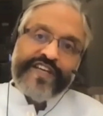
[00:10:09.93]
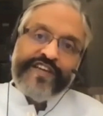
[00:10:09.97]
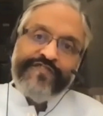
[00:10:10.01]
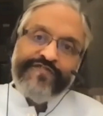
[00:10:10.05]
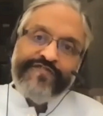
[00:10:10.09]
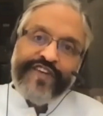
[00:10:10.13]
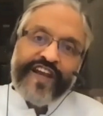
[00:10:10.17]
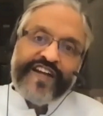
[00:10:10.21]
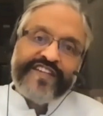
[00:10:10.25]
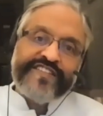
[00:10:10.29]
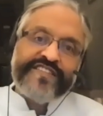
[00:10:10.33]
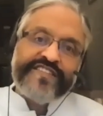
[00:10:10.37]

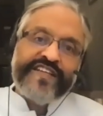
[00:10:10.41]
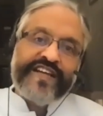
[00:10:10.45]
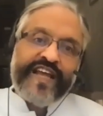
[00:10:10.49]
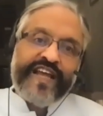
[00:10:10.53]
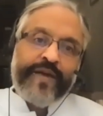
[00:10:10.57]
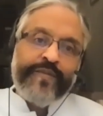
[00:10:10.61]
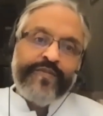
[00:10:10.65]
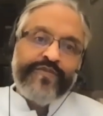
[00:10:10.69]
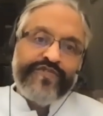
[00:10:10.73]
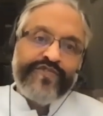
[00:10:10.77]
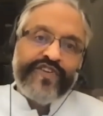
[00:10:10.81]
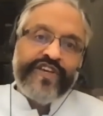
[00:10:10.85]
effects that
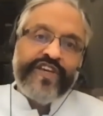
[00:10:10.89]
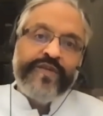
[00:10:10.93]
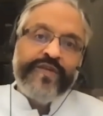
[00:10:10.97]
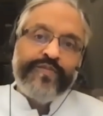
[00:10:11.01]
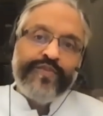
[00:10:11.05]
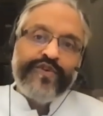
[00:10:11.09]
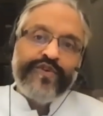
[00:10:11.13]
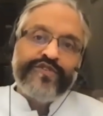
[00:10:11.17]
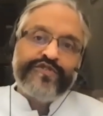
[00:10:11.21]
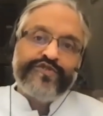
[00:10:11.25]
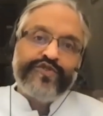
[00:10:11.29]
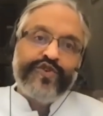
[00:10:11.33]
I'm seeing
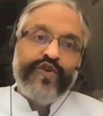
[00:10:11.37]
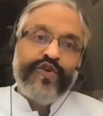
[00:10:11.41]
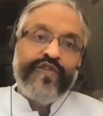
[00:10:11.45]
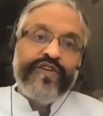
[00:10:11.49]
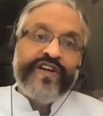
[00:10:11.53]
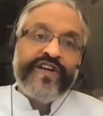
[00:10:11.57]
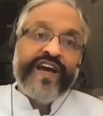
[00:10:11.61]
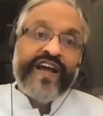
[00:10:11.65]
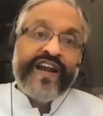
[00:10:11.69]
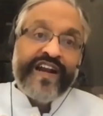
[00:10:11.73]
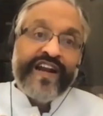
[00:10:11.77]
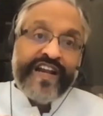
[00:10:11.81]

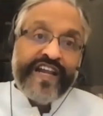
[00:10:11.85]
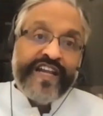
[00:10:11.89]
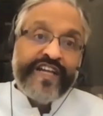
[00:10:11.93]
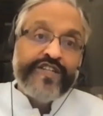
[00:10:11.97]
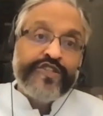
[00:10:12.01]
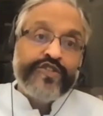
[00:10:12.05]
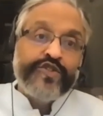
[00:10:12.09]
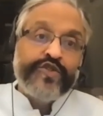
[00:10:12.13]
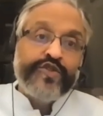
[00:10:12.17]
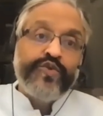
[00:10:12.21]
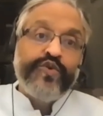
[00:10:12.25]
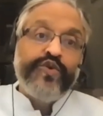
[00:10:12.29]
post-COVID are
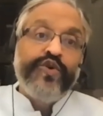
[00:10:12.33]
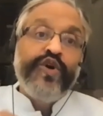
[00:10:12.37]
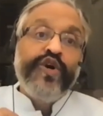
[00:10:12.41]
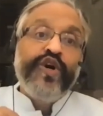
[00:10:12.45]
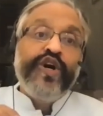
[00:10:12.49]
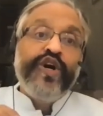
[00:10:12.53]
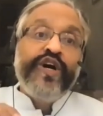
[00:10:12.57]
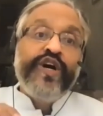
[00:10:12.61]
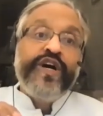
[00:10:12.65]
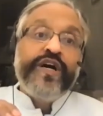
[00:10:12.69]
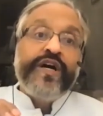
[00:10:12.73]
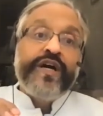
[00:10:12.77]
linked
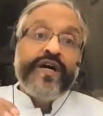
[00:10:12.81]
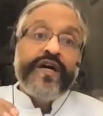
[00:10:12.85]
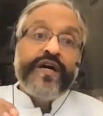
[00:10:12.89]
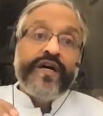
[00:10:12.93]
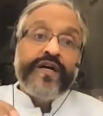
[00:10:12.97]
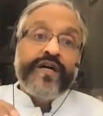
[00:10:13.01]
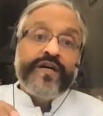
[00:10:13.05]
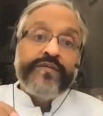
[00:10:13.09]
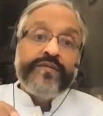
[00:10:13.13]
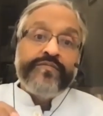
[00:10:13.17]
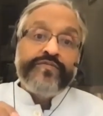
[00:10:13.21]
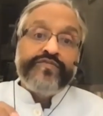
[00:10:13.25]

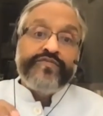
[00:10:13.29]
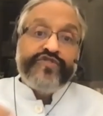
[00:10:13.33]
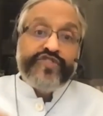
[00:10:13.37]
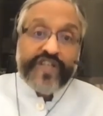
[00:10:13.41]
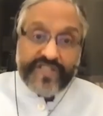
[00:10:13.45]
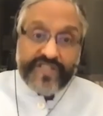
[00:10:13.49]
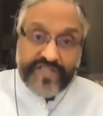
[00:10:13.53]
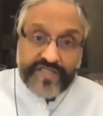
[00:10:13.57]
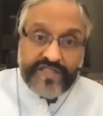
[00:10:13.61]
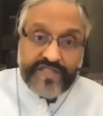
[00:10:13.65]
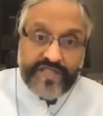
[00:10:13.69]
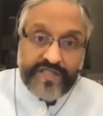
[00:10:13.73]
to
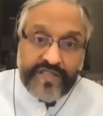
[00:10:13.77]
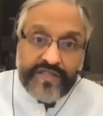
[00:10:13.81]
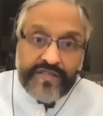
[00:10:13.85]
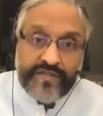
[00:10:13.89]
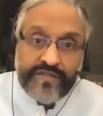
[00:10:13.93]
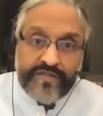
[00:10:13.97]
just,